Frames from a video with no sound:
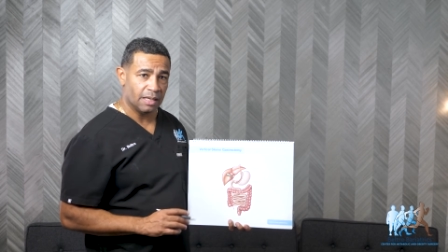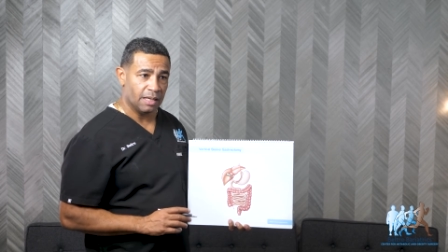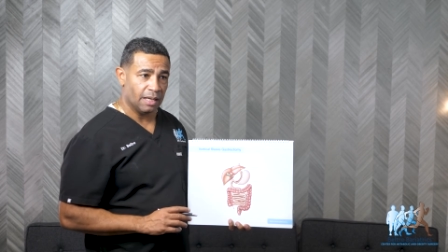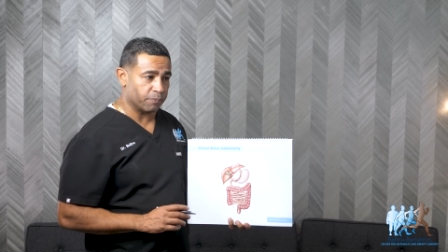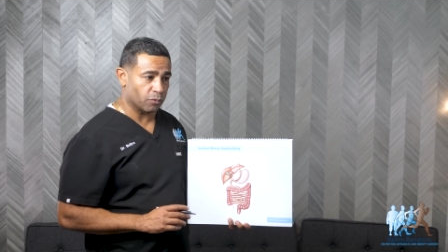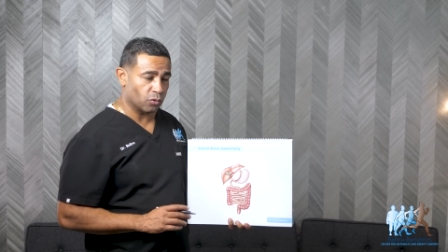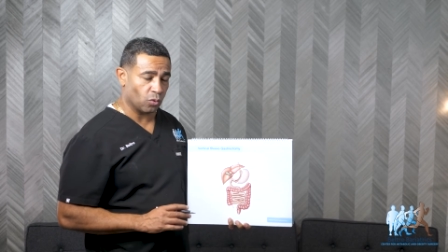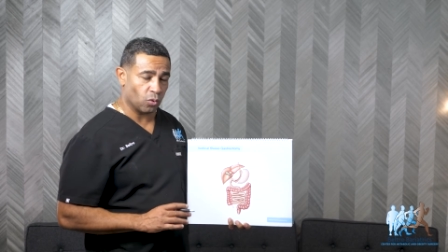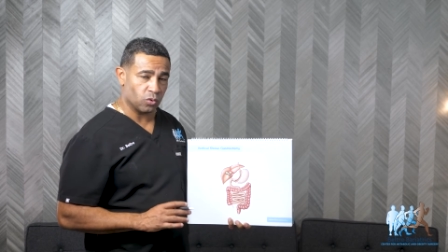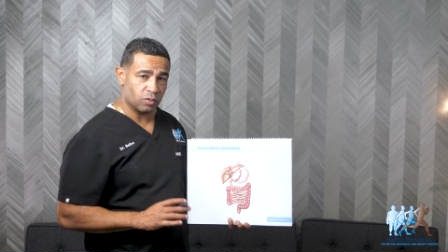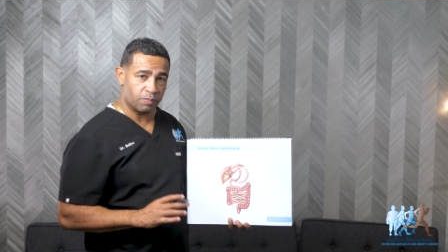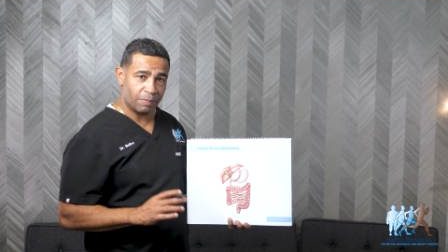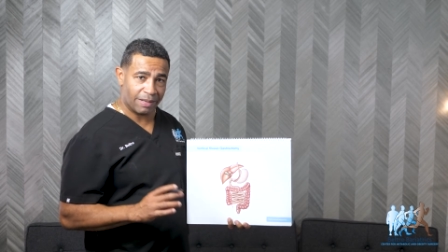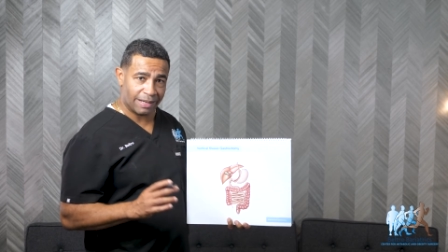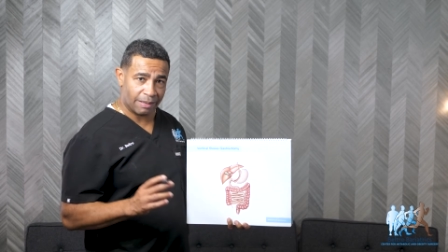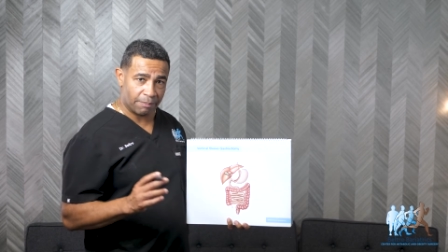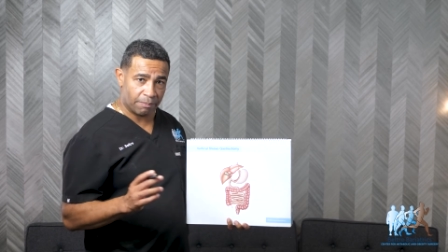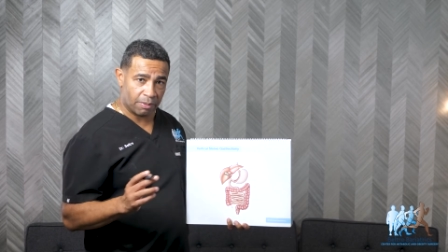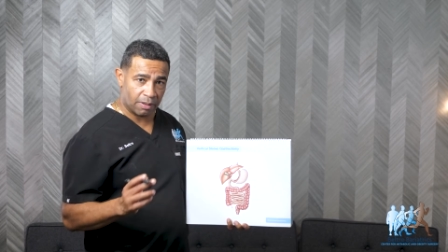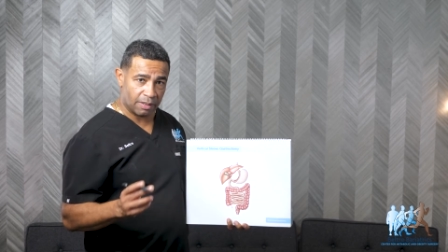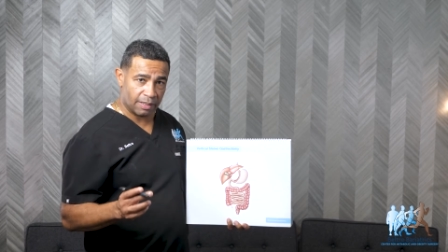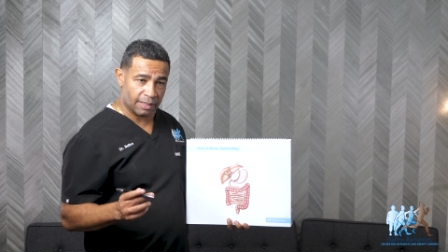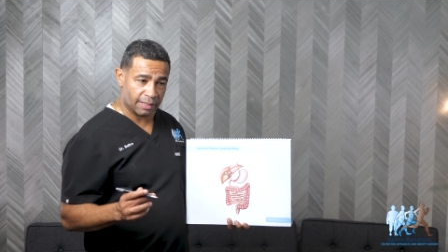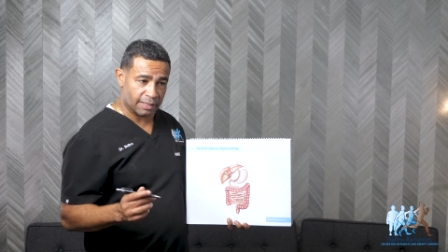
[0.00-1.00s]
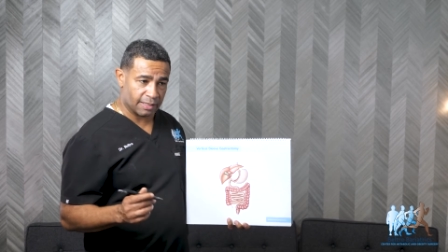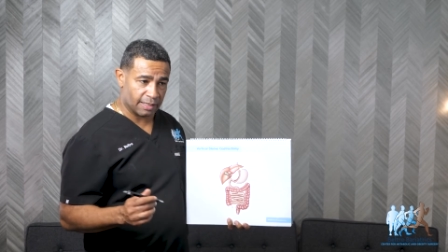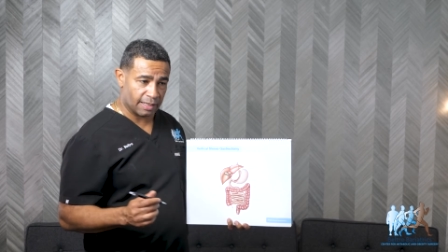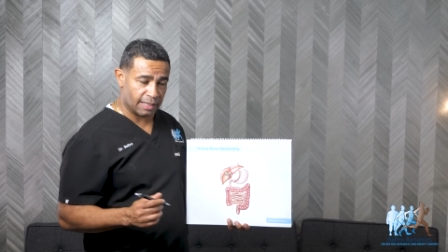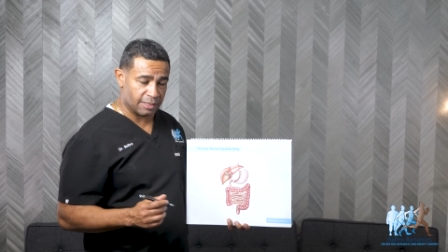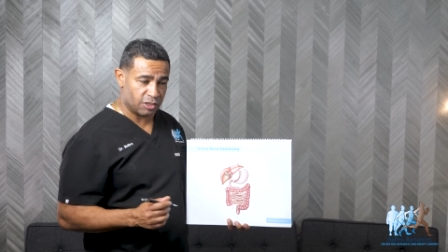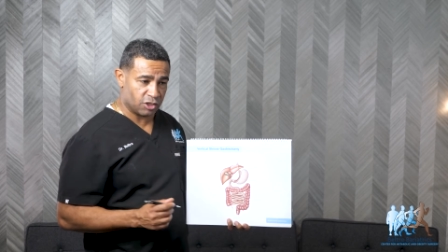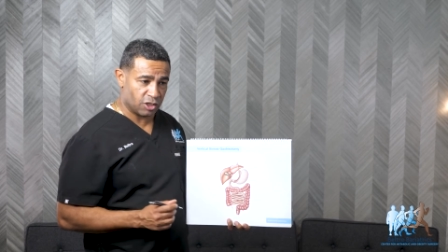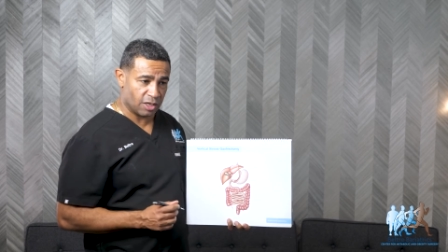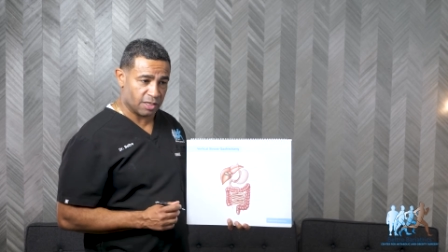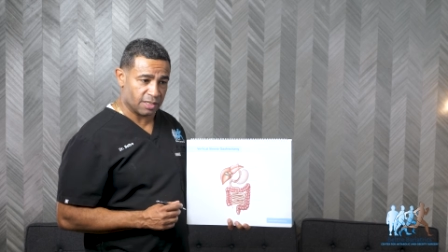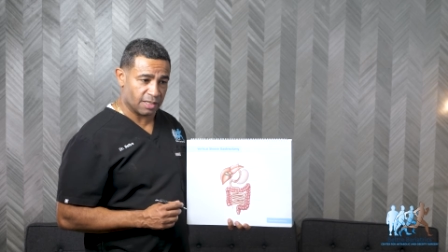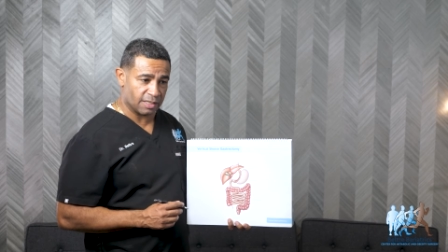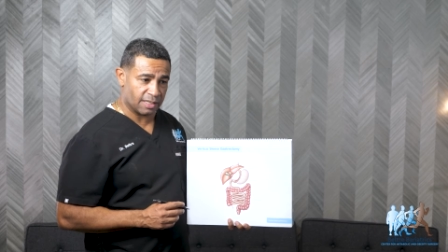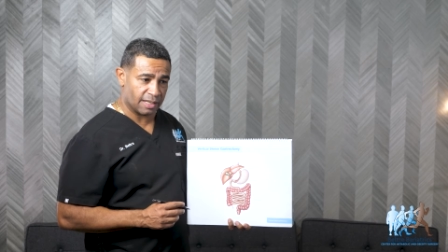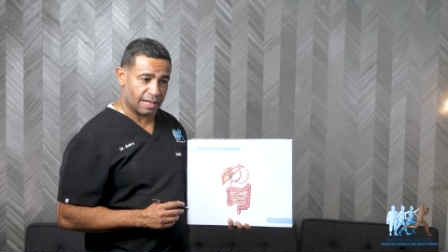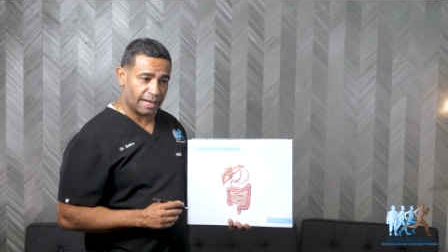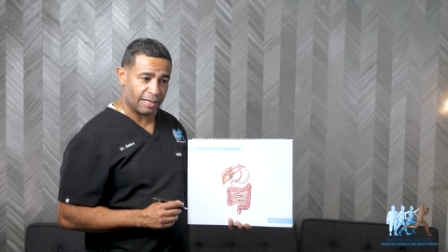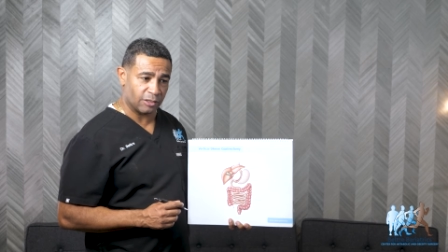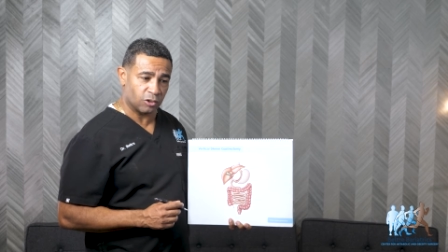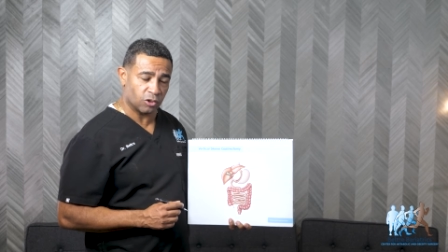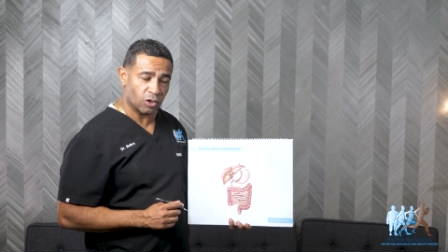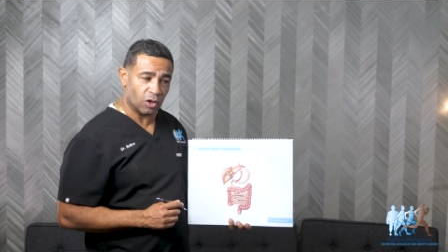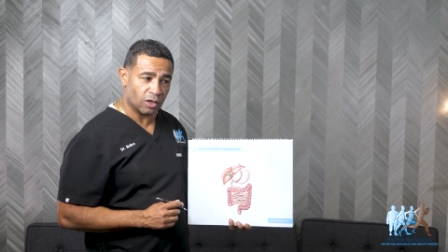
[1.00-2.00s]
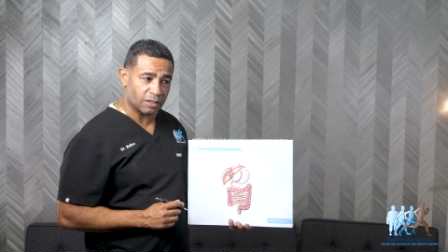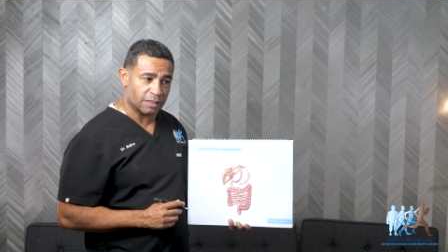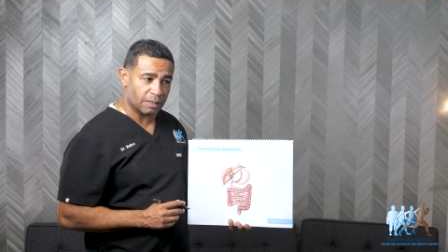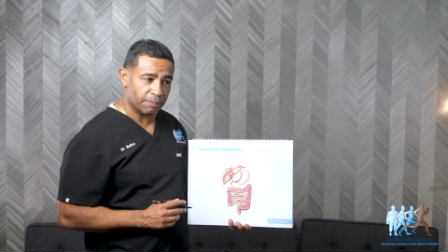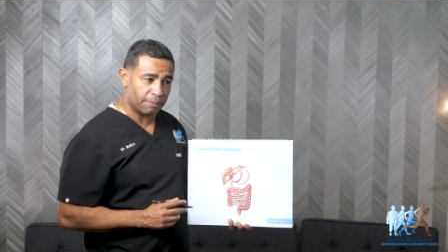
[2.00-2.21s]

Those metabolic uh, changes that I talked